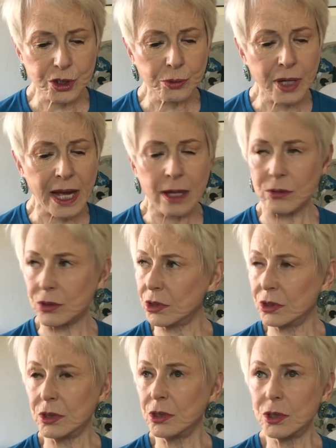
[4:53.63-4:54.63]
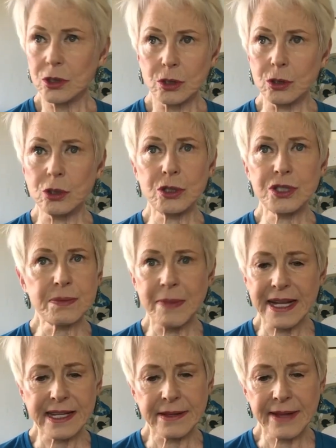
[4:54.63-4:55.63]
around. "Who is
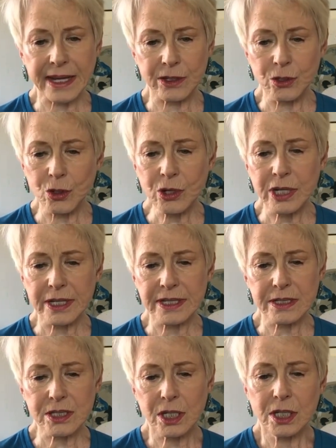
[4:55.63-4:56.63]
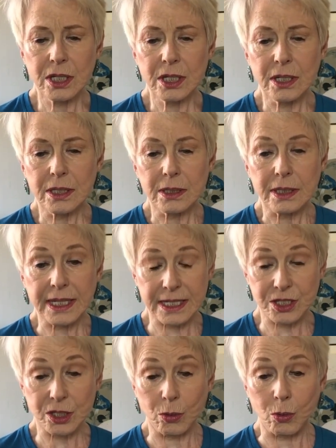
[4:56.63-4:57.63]
making that noise?"
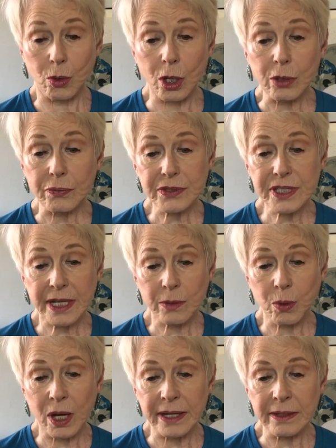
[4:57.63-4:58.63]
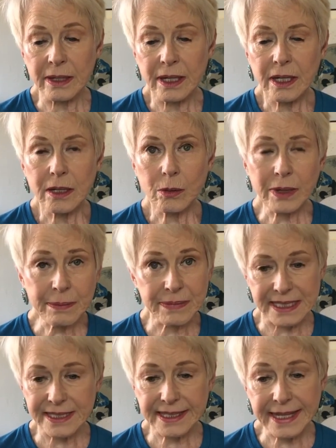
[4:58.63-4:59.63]
"It's a wolf," said one. "We
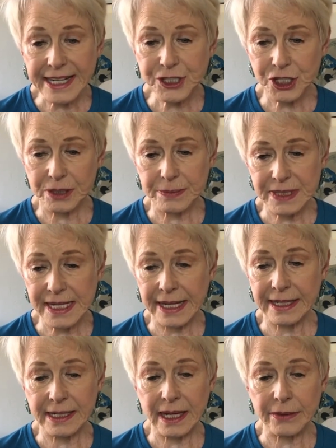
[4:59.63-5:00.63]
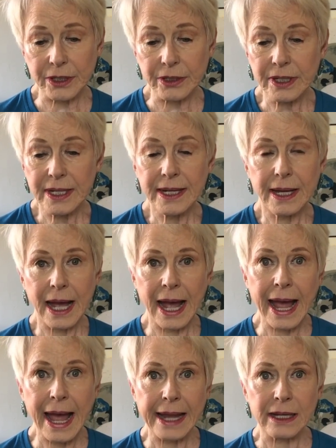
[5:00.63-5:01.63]
must catch him," said another.
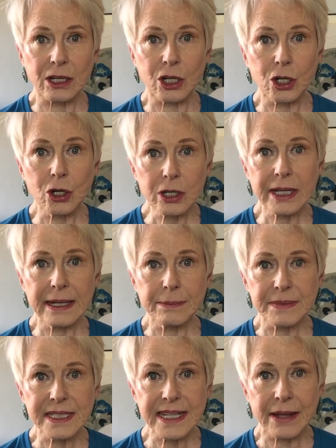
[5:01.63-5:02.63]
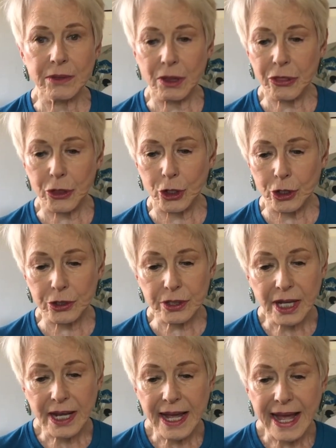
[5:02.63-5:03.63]
"And cook him," said the third.
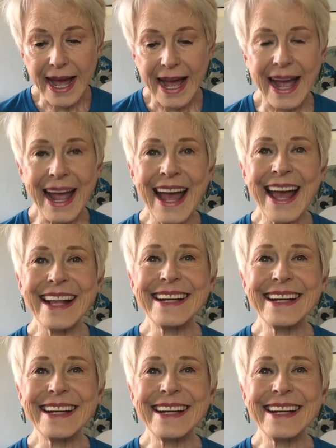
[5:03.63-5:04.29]
"And